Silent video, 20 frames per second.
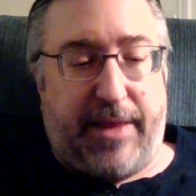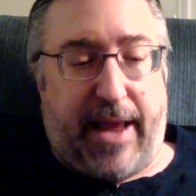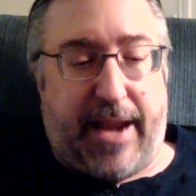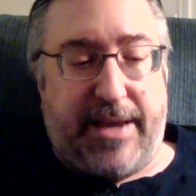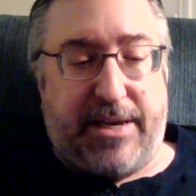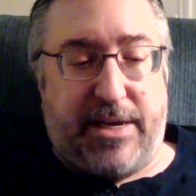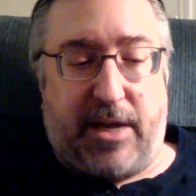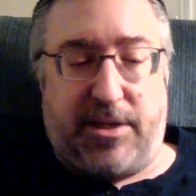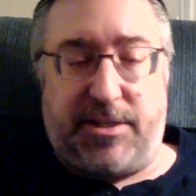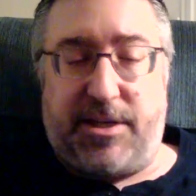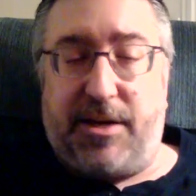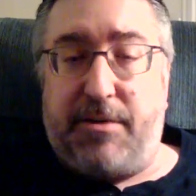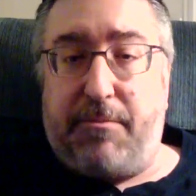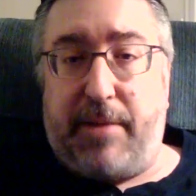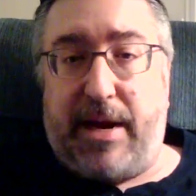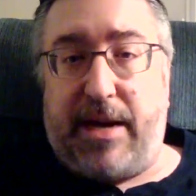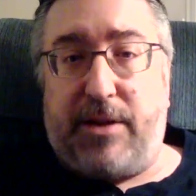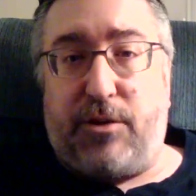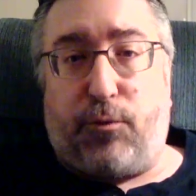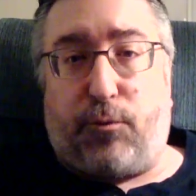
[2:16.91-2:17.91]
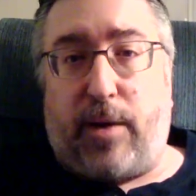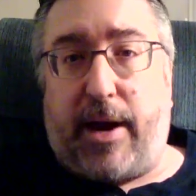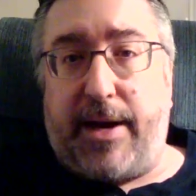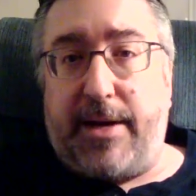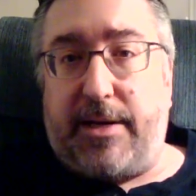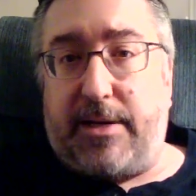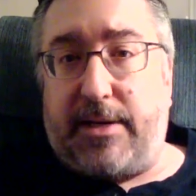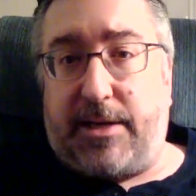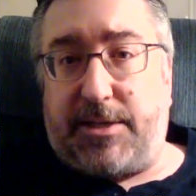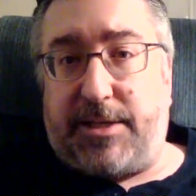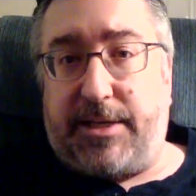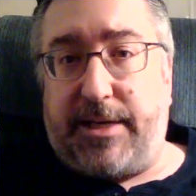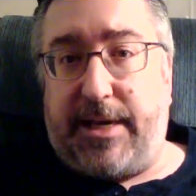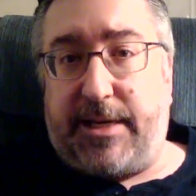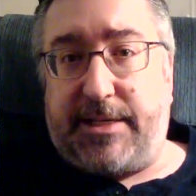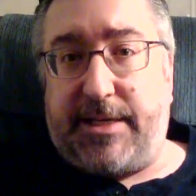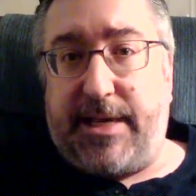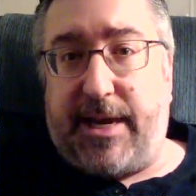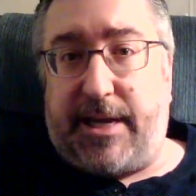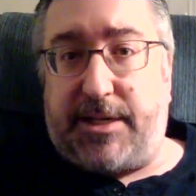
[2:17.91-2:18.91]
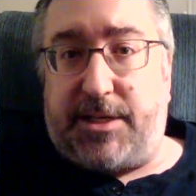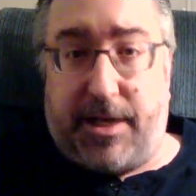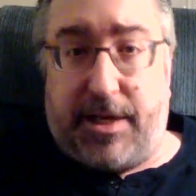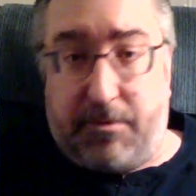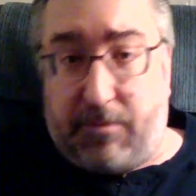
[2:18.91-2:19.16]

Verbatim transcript: that doesn't mean the right doesn't exist.